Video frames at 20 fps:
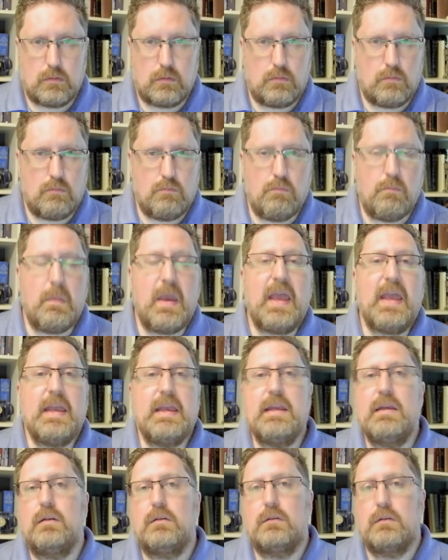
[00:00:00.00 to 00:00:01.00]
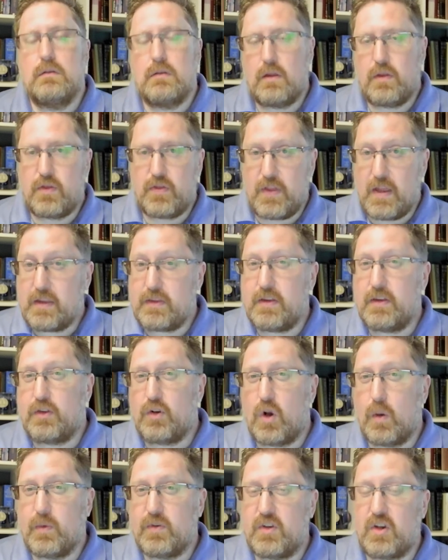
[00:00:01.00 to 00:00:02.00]
may think that they're
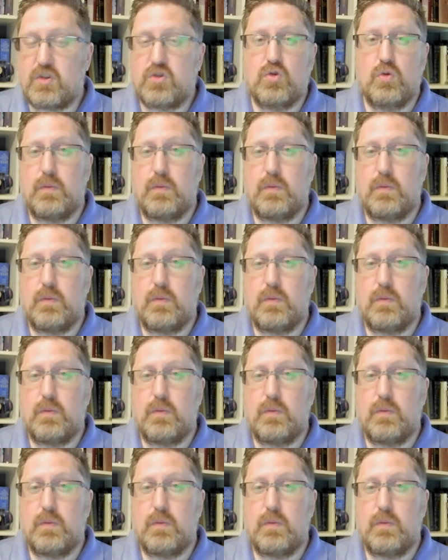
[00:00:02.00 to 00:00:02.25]
homosexual